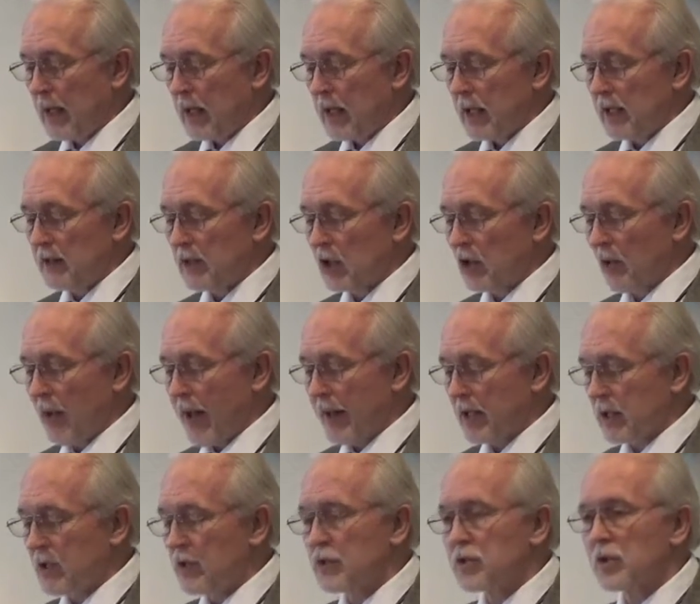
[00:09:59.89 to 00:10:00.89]
in the
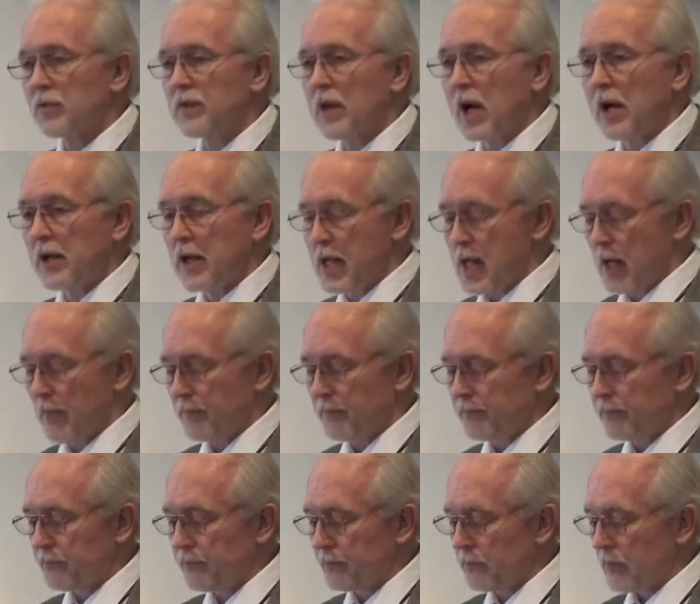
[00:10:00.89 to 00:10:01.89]
Chronicles of Narnia,
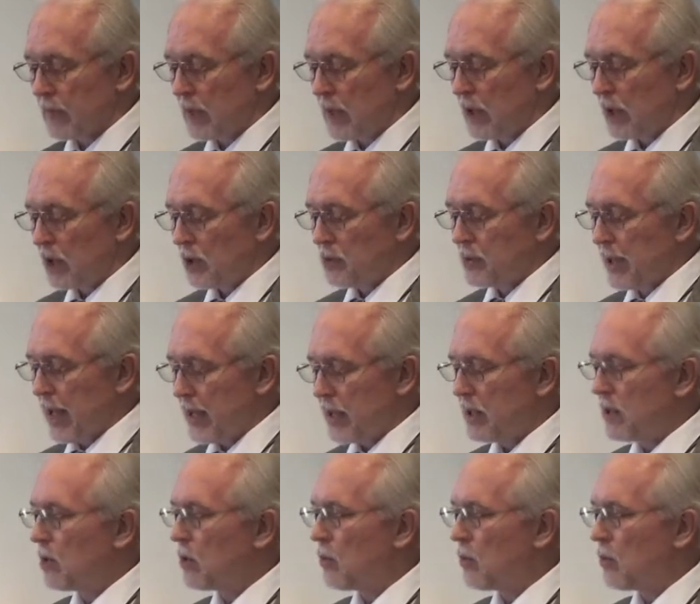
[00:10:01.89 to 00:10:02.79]
created a